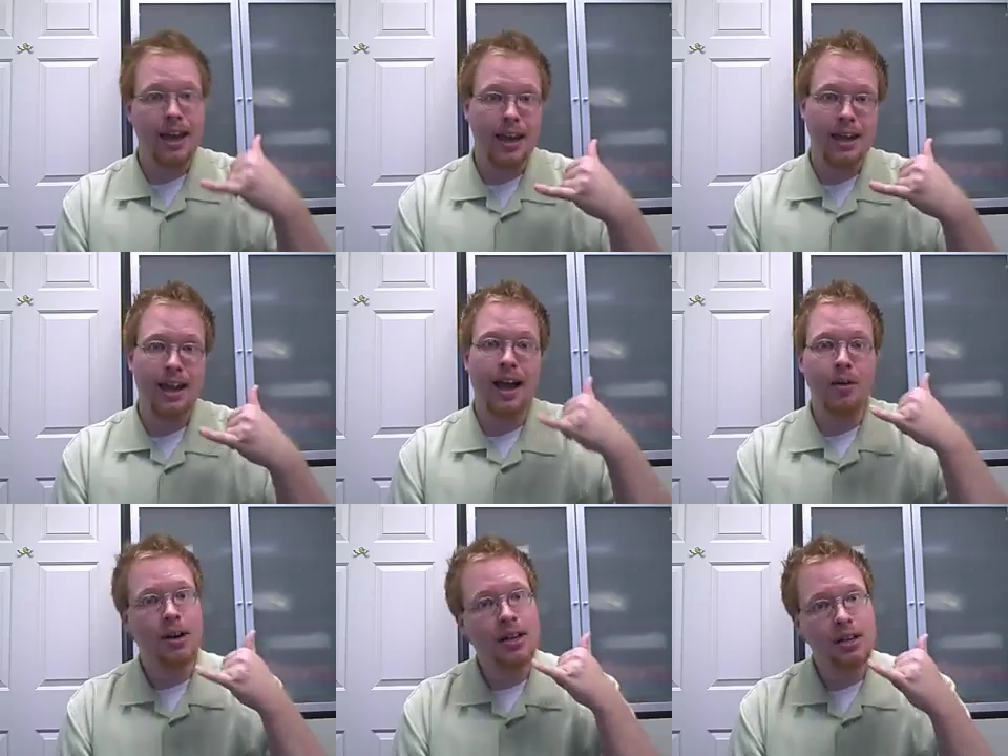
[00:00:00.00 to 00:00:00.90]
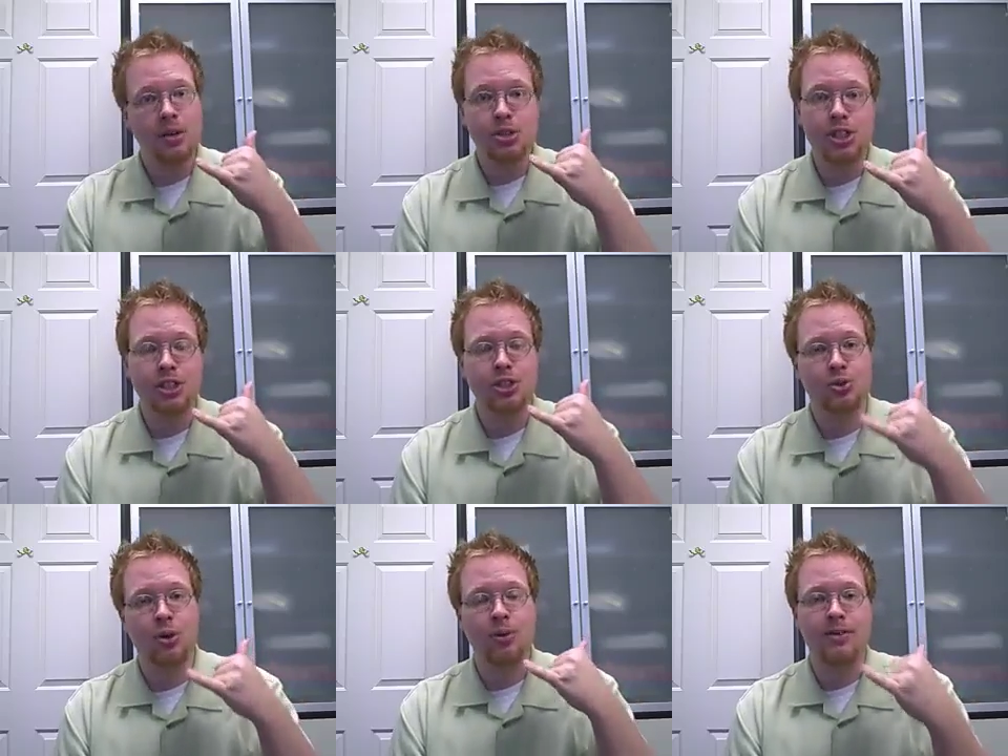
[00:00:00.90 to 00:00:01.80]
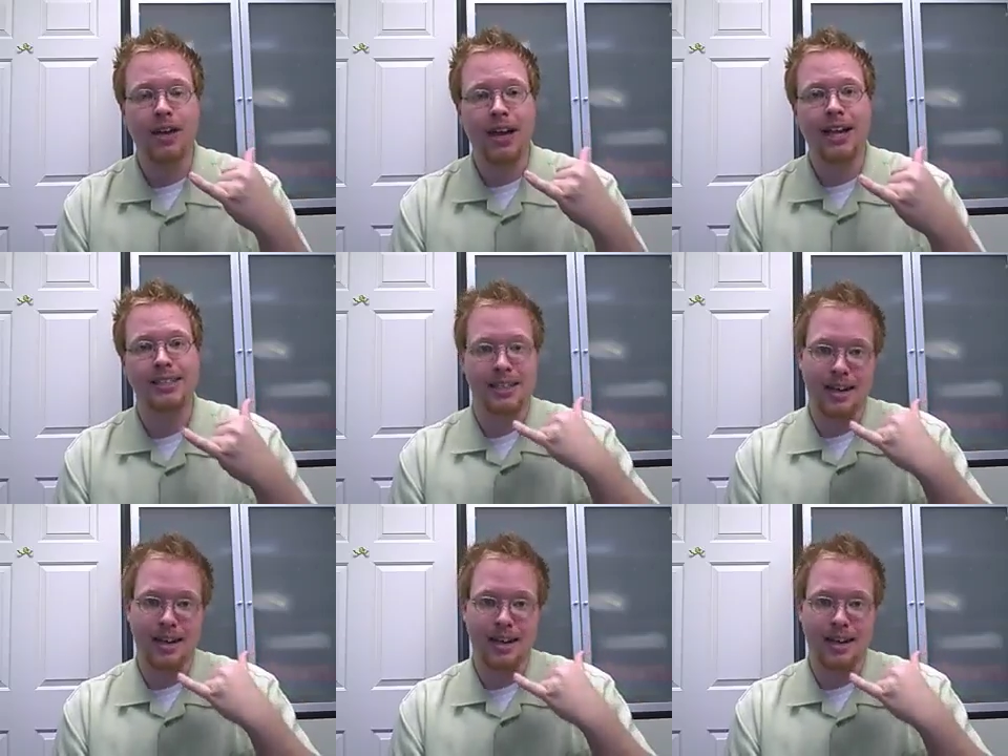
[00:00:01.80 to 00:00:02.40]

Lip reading: hey, I want to negotiate a short refinance.